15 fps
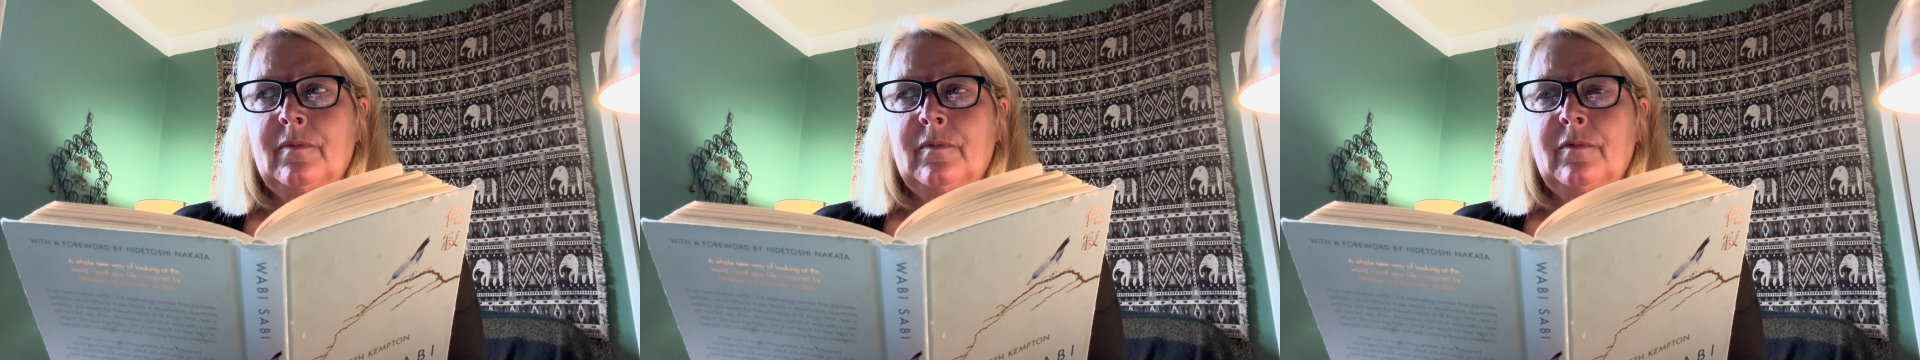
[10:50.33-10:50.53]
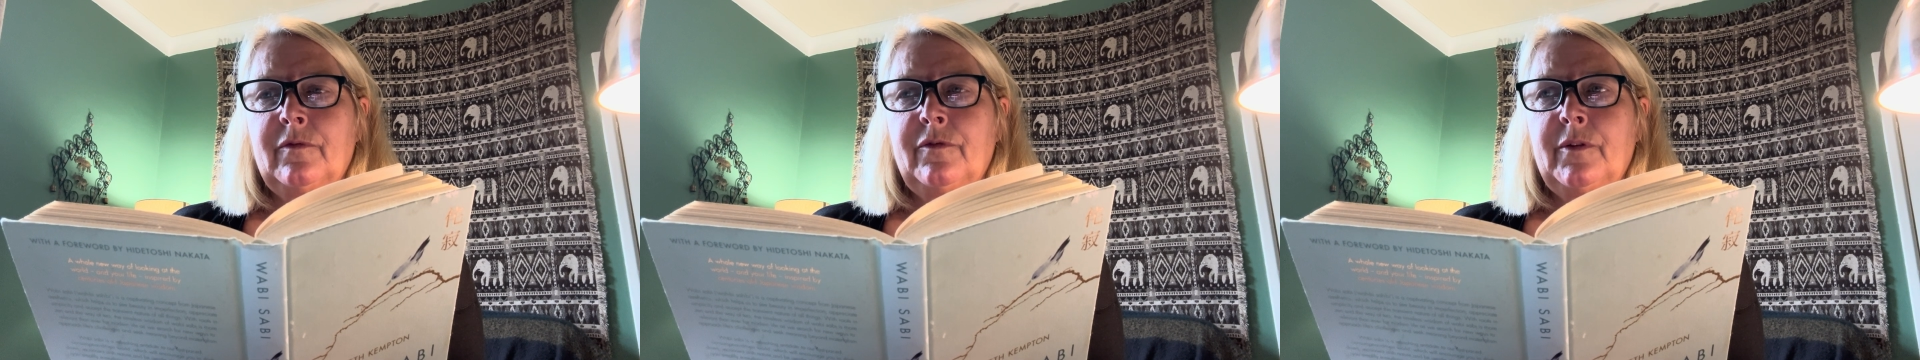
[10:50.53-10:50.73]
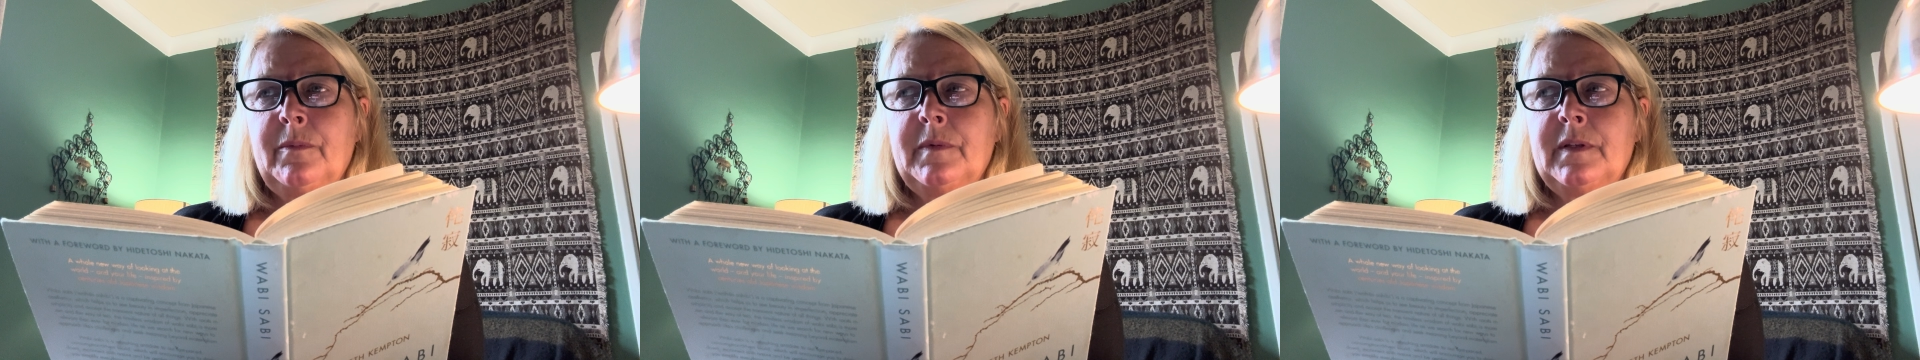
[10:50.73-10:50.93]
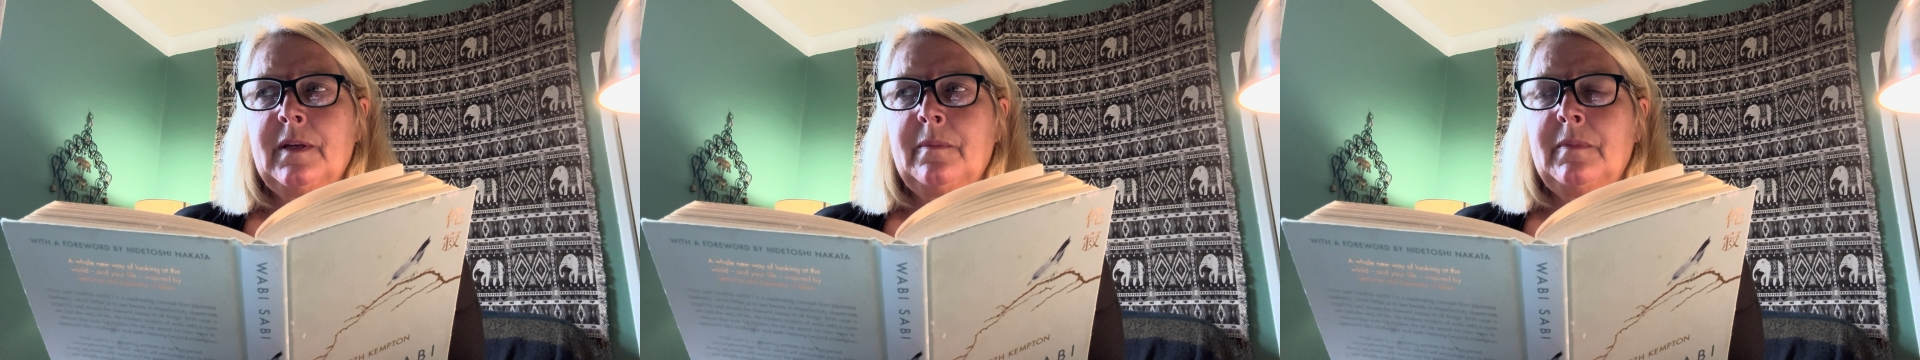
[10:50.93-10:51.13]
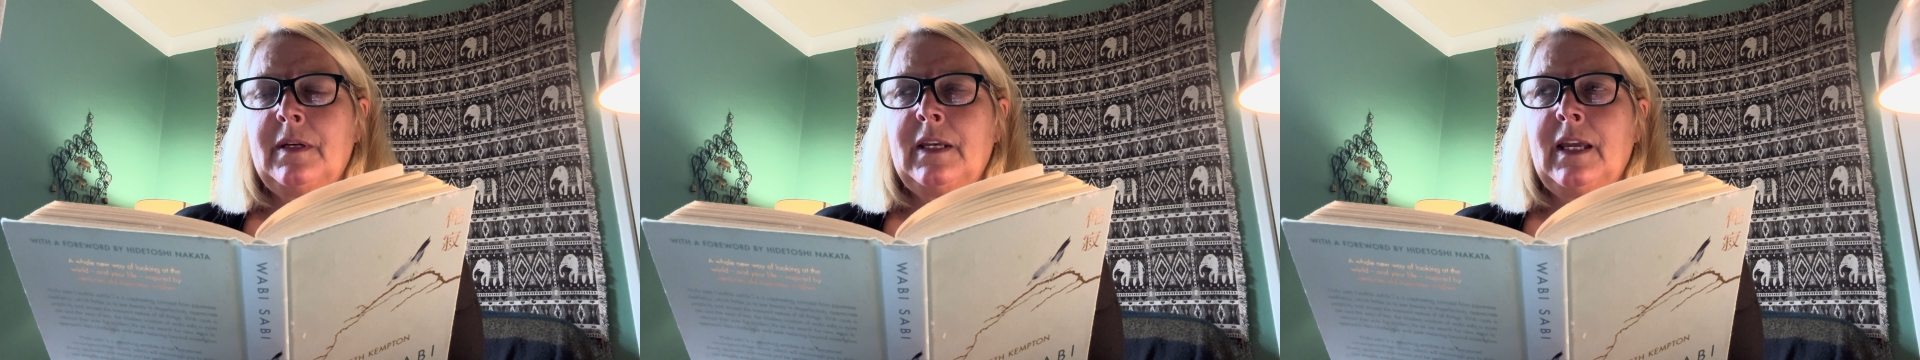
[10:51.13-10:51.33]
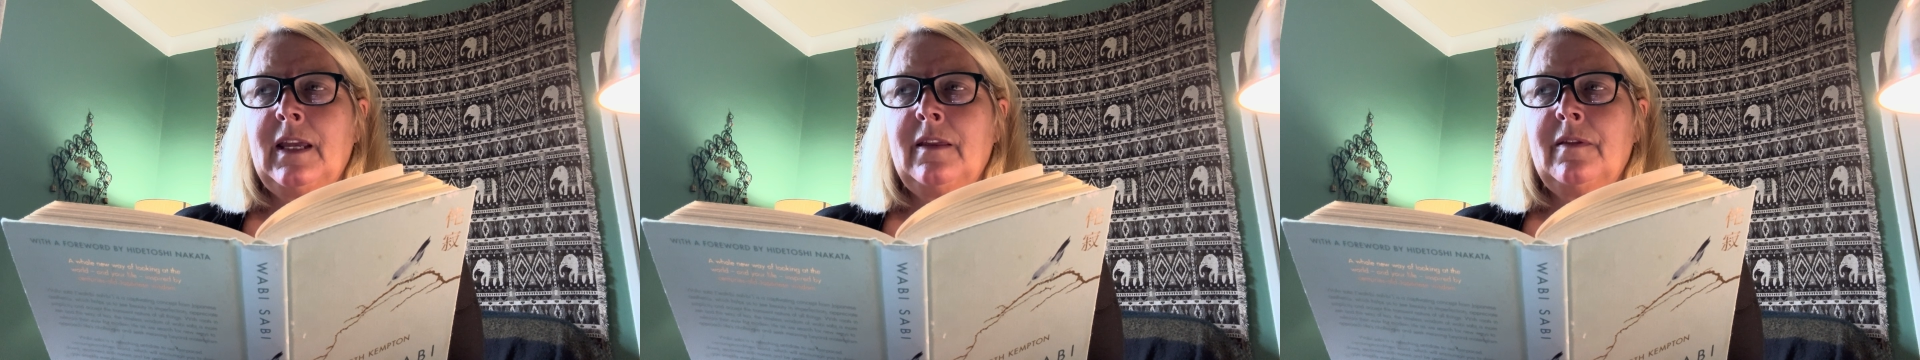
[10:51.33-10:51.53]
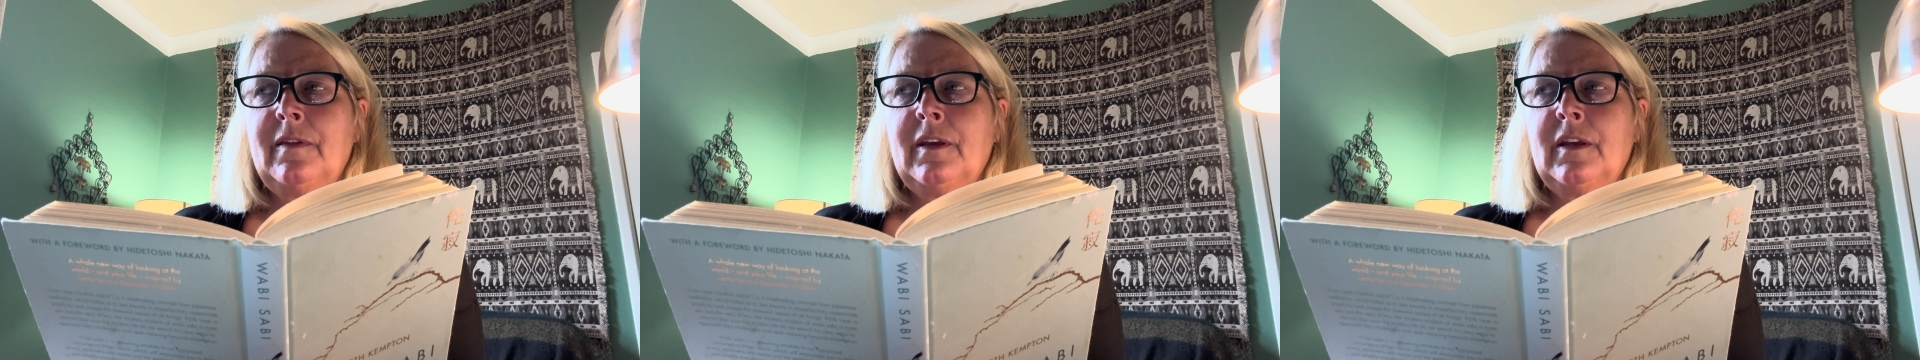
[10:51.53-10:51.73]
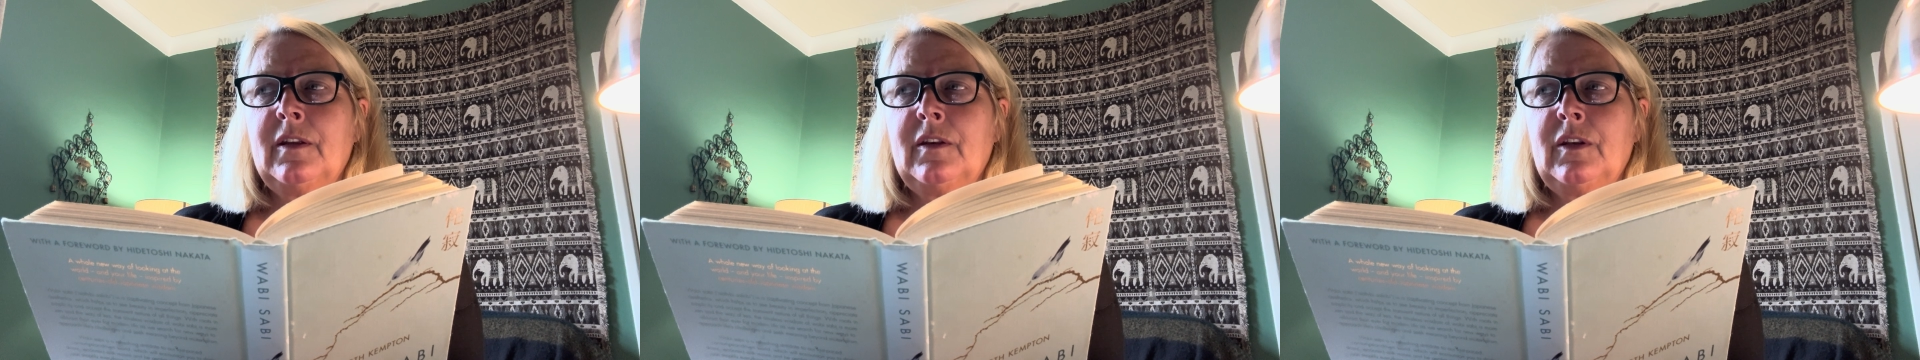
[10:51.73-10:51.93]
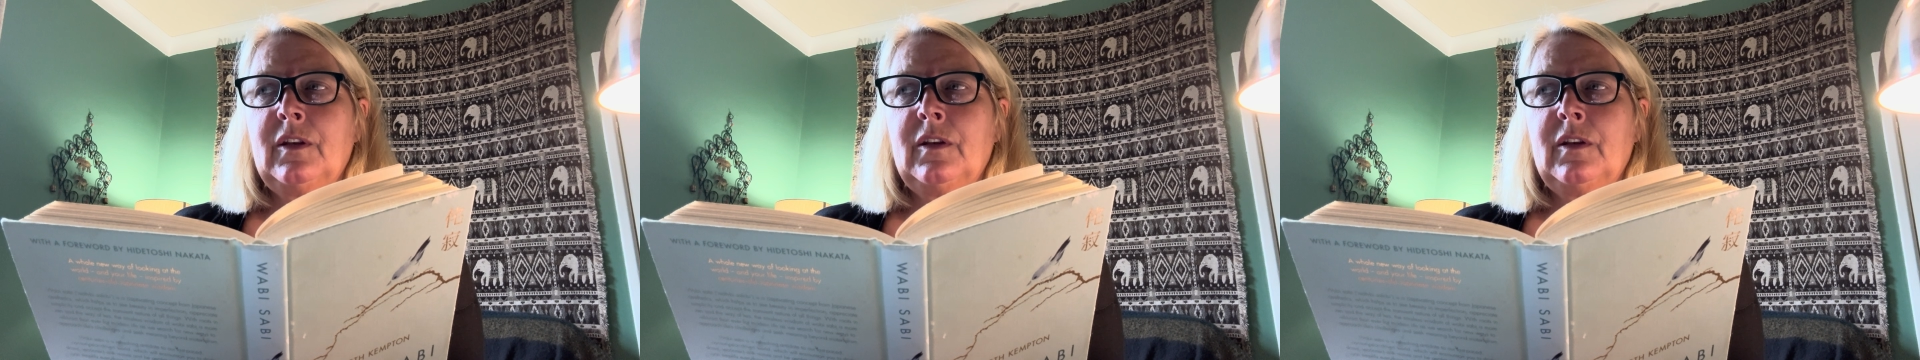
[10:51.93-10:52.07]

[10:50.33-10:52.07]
from somebody that